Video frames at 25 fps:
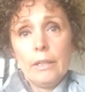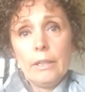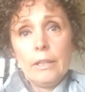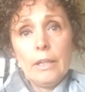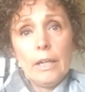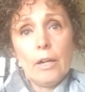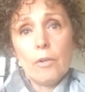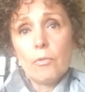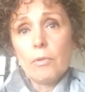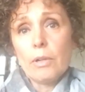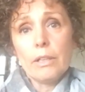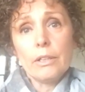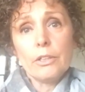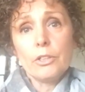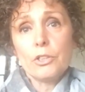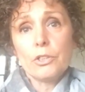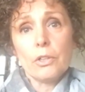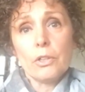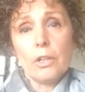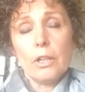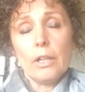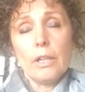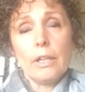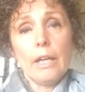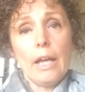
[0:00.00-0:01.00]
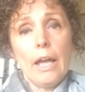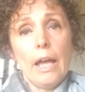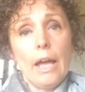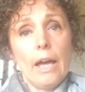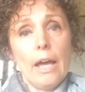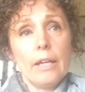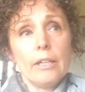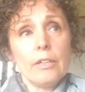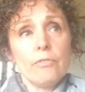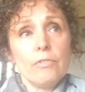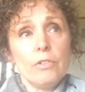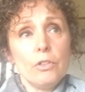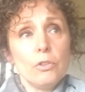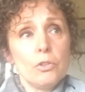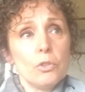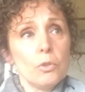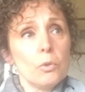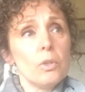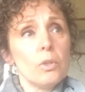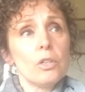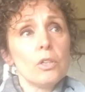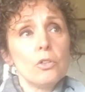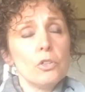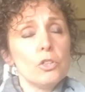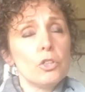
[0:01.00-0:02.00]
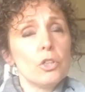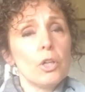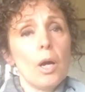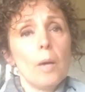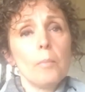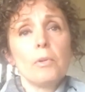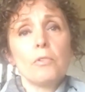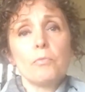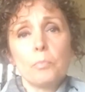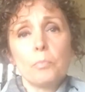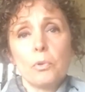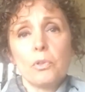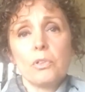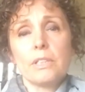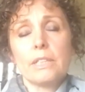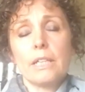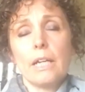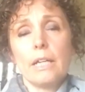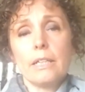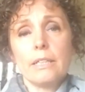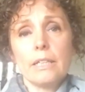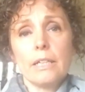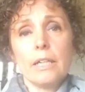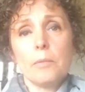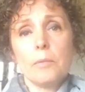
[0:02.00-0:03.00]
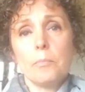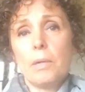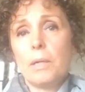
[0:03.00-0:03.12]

It really should. And if you do a good job of presenting it,